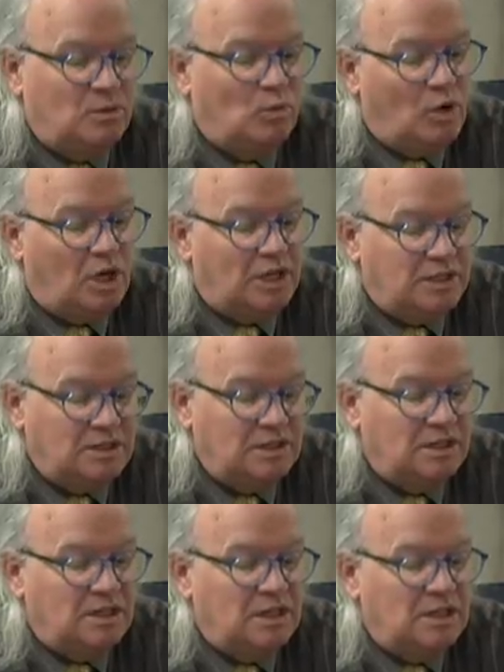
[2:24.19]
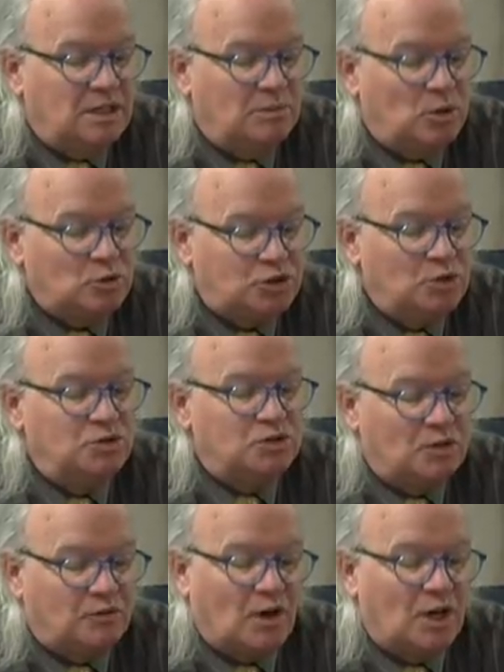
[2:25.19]
1, most
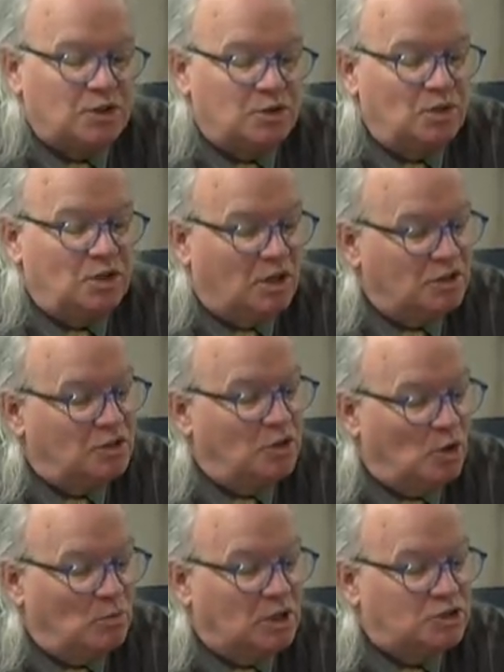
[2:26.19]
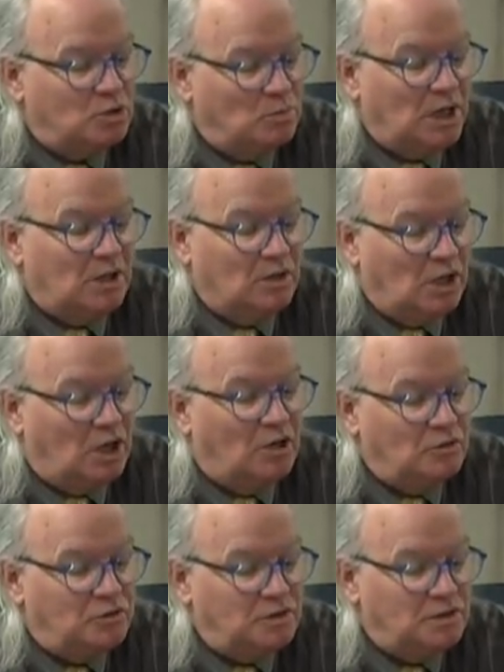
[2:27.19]
students are far too young to know much about love.